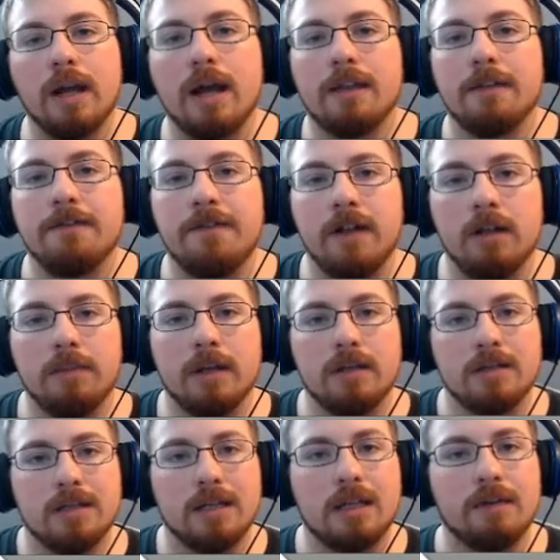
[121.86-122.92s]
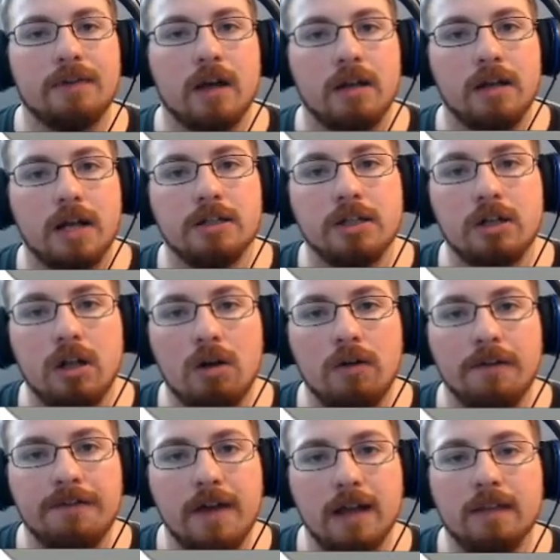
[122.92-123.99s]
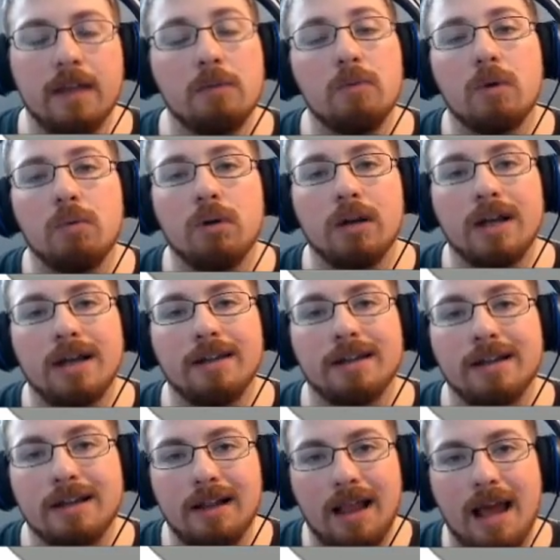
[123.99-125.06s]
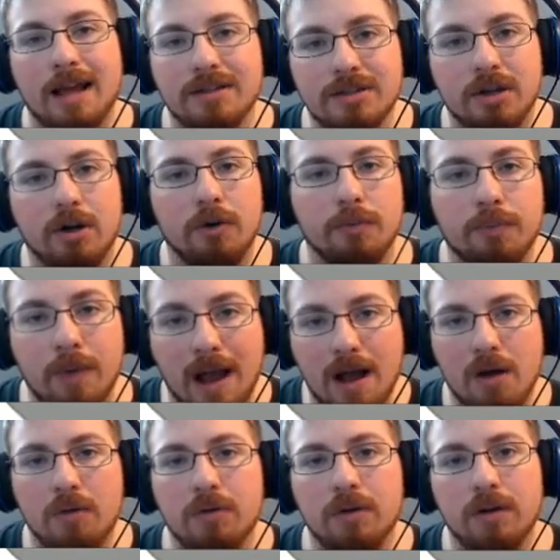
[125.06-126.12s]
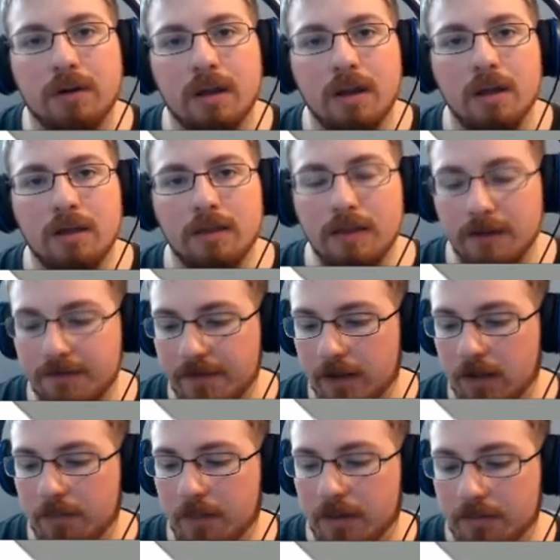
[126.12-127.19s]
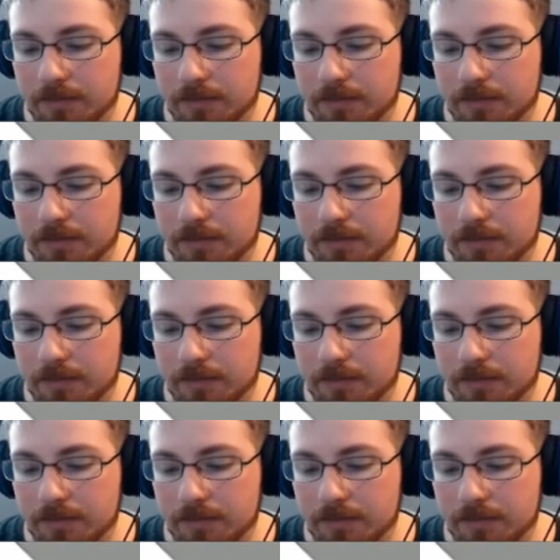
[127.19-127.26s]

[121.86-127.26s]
on the filament to give it a nice glow effect, then we'll work on the glass around the filament.